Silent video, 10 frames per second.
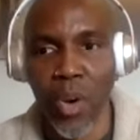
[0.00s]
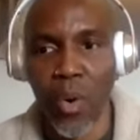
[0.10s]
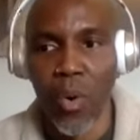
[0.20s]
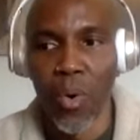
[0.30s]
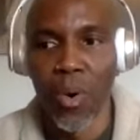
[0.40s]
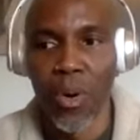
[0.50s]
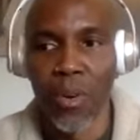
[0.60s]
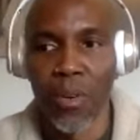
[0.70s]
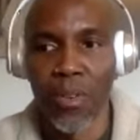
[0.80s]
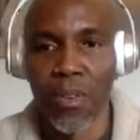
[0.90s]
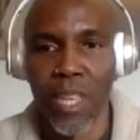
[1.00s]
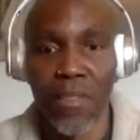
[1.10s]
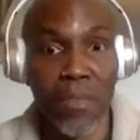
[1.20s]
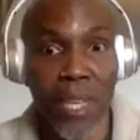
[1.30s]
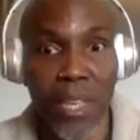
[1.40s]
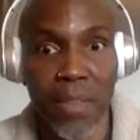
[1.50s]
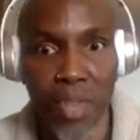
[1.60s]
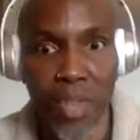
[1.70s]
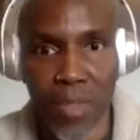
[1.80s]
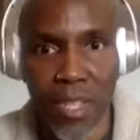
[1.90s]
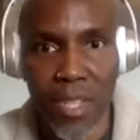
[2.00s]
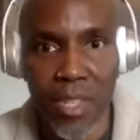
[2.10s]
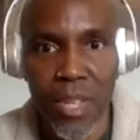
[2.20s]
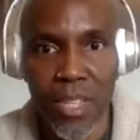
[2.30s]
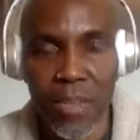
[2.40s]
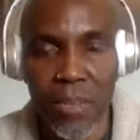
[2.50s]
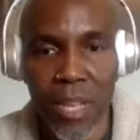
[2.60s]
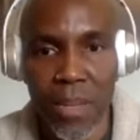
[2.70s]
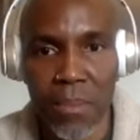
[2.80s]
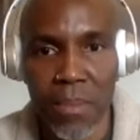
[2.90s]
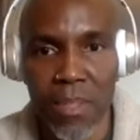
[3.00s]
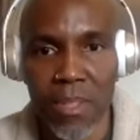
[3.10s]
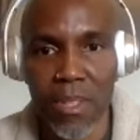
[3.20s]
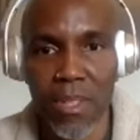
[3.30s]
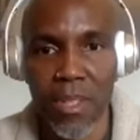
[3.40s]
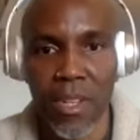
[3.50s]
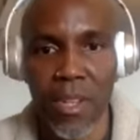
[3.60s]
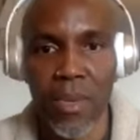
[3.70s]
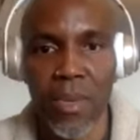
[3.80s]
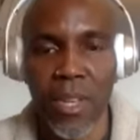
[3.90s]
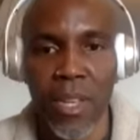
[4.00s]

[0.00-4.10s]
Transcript: or even being of service, can do that sometimes, to